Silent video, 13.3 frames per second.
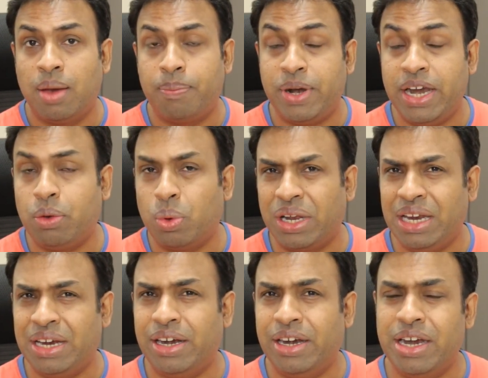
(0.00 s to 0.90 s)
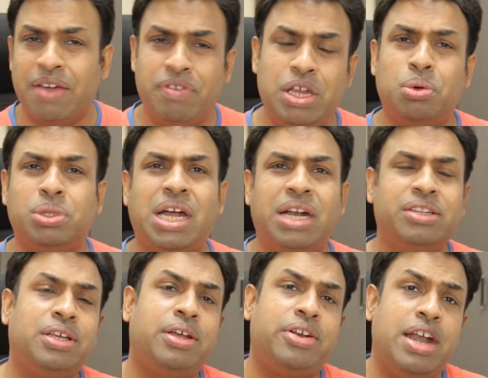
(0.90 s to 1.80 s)
pretty quickly in India. We know
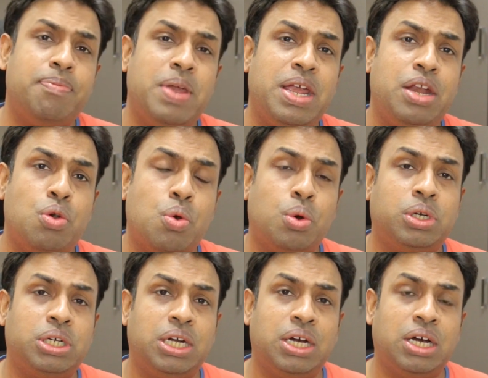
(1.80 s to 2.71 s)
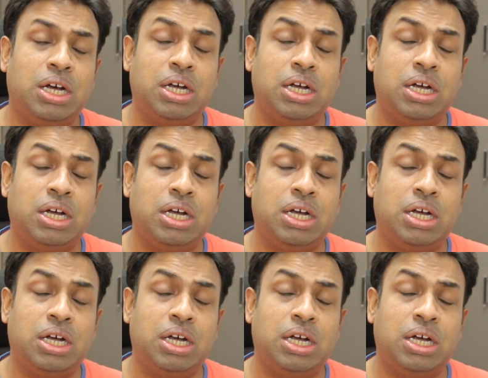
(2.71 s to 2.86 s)
that the Redmi Note